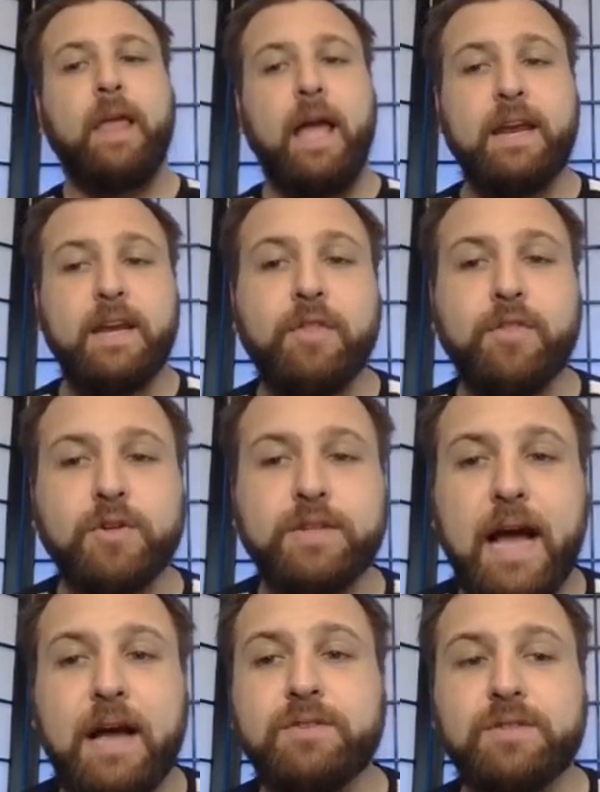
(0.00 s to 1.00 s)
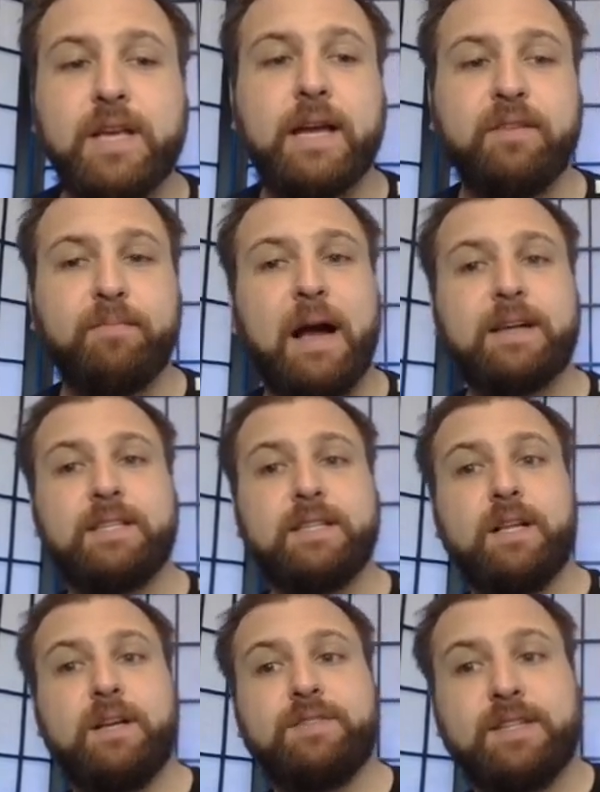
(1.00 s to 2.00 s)
Another downside of boxing
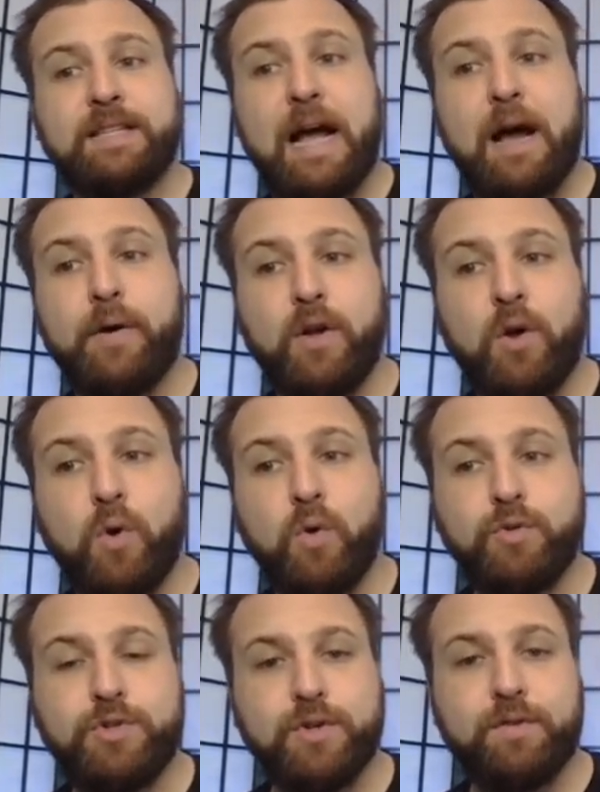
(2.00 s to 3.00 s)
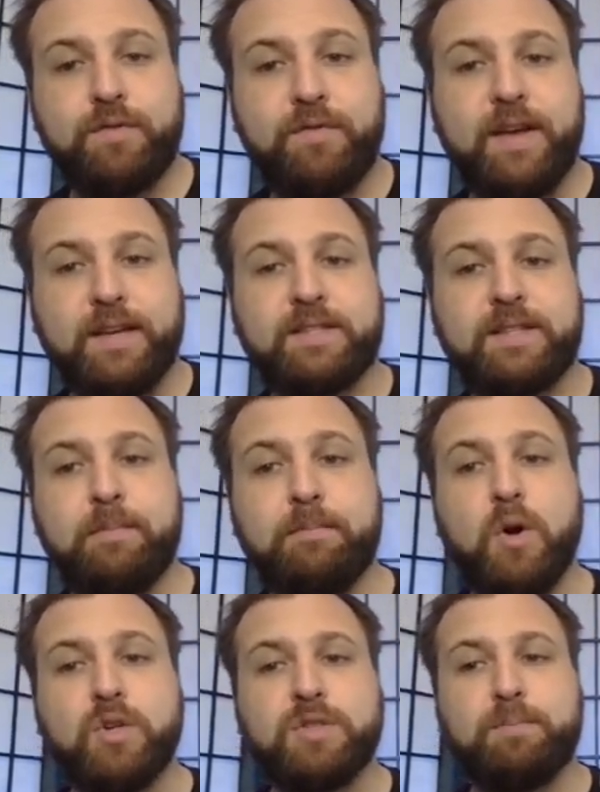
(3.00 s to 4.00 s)
gloves is how it holds your fist. That
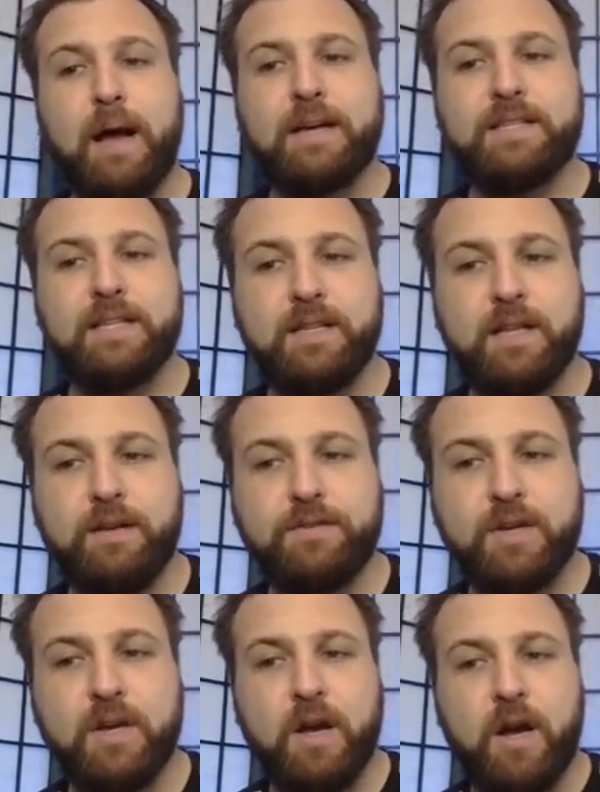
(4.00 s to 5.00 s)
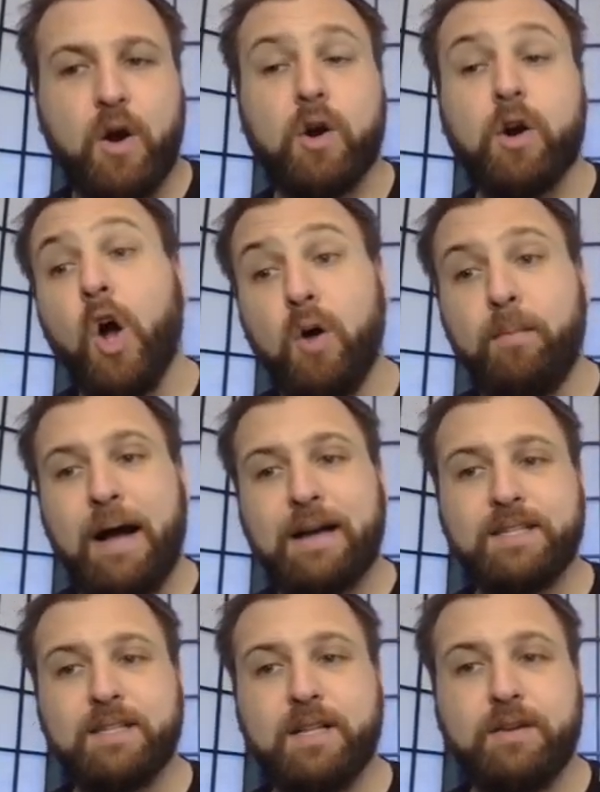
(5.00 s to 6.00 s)
most boxing gloves or all
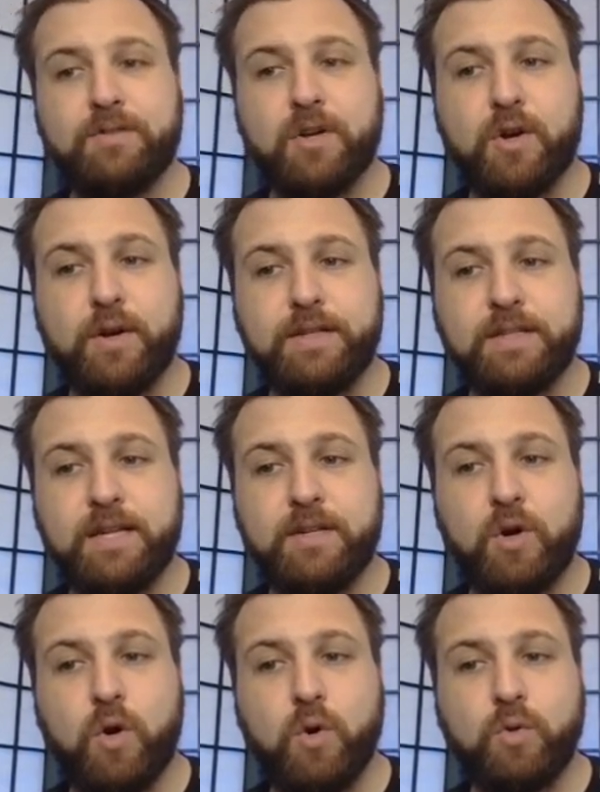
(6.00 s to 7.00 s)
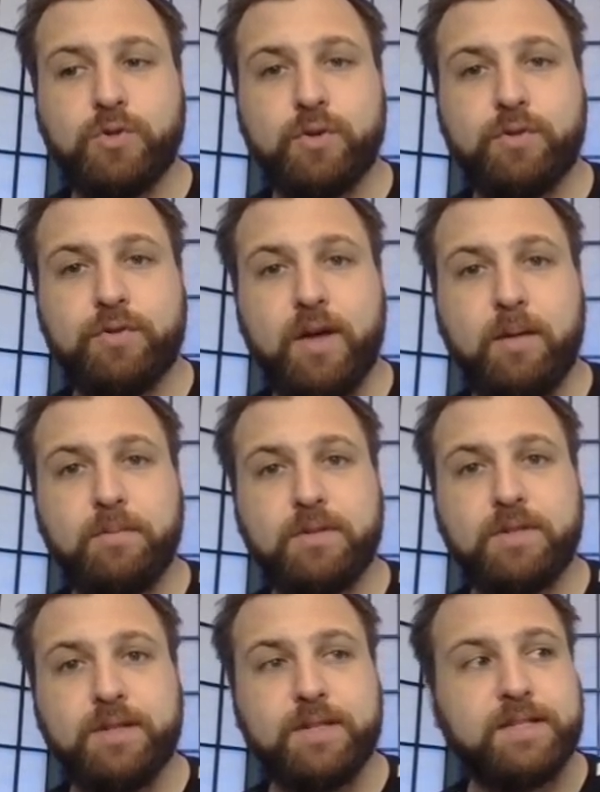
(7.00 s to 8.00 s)
boxing gloves are going to tend to hold your thumb
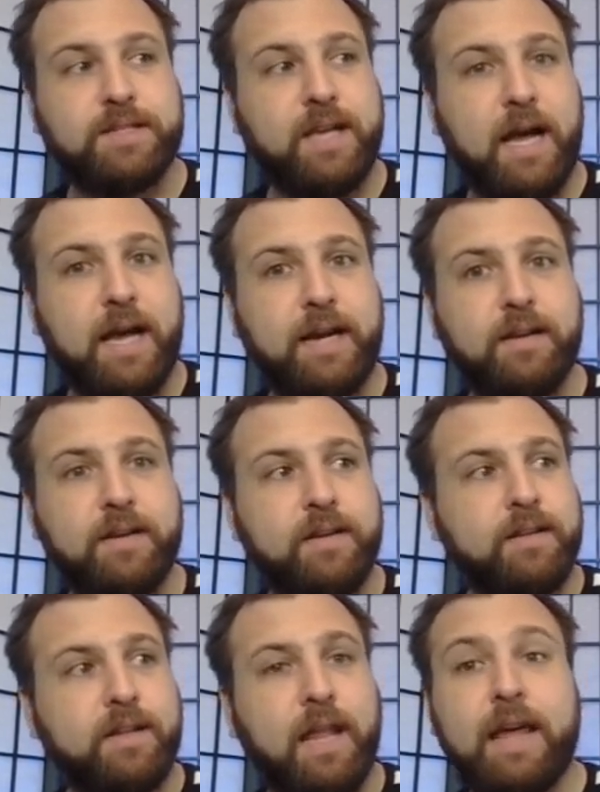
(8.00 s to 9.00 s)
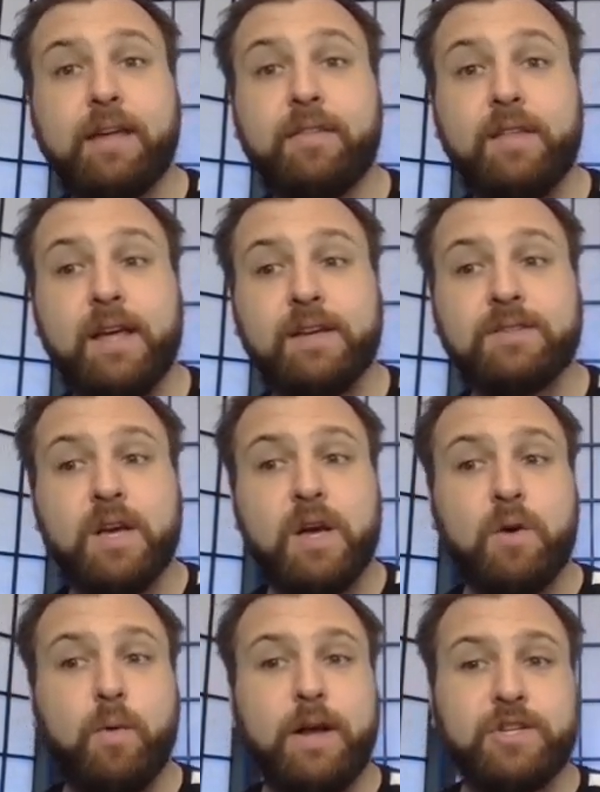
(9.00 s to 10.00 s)
to the side like this,
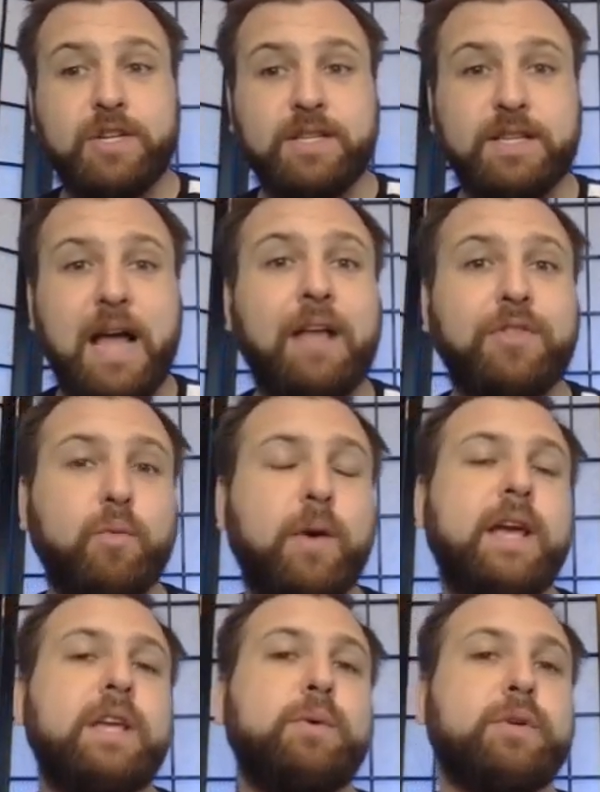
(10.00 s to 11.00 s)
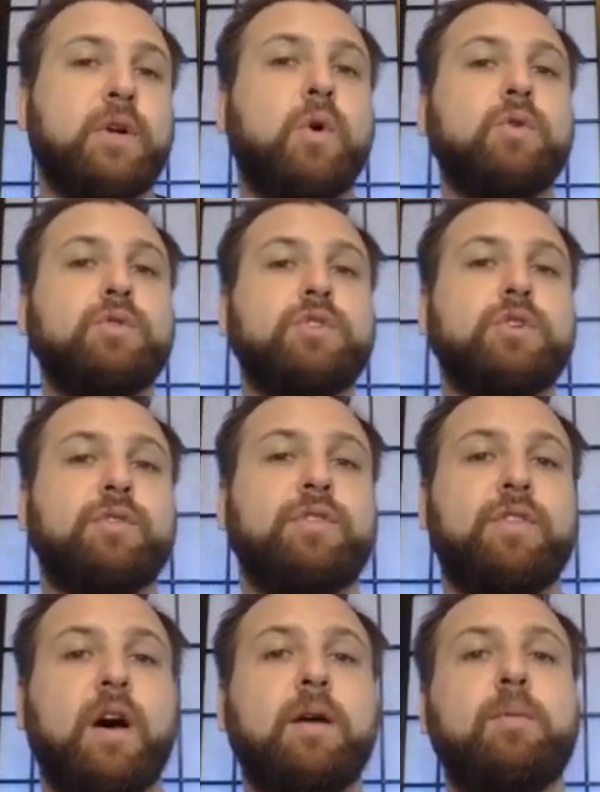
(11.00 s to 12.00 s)
which is not the way you would hold your
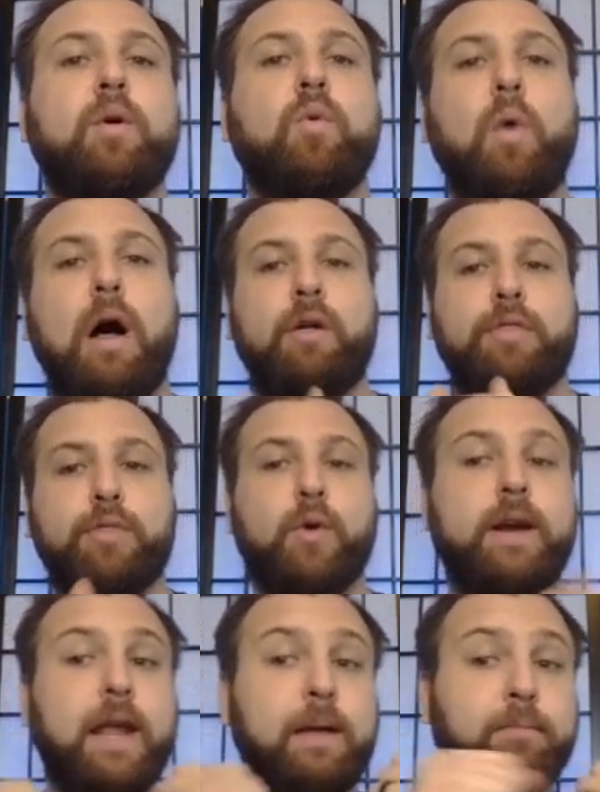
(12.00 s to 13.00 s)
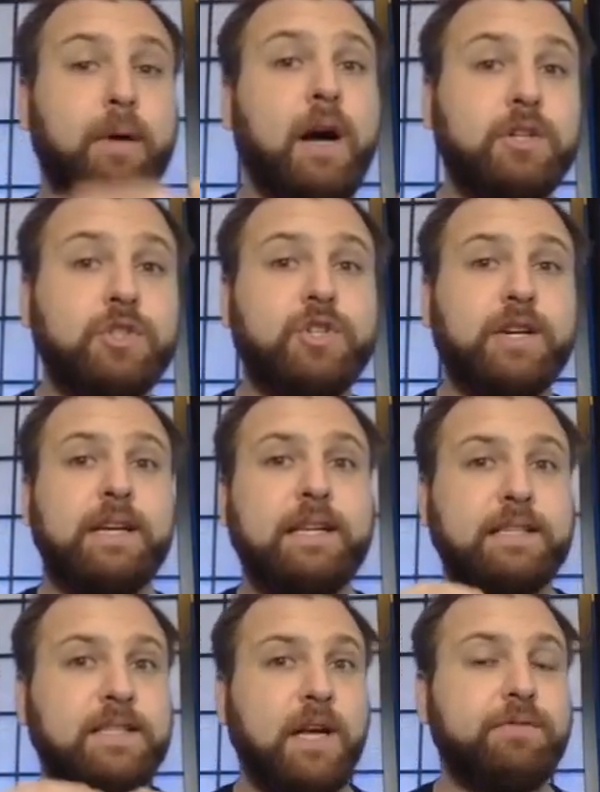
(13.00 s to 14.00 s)
thumb while throwing a punch in a
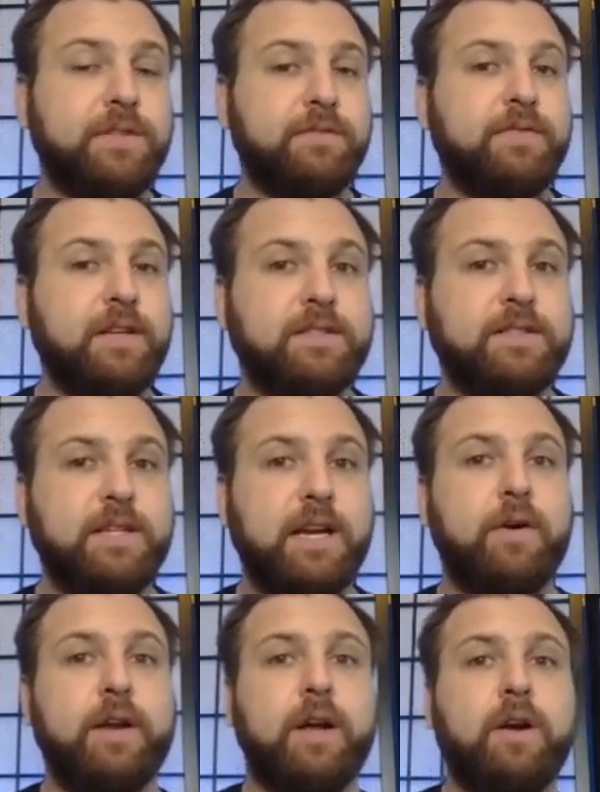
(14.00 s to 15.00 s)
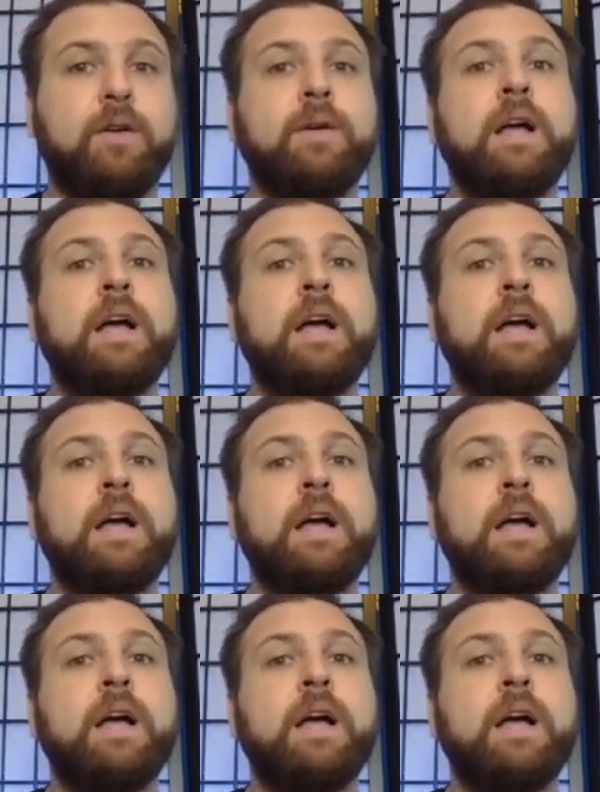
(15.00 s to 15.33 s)
self-defense scenario.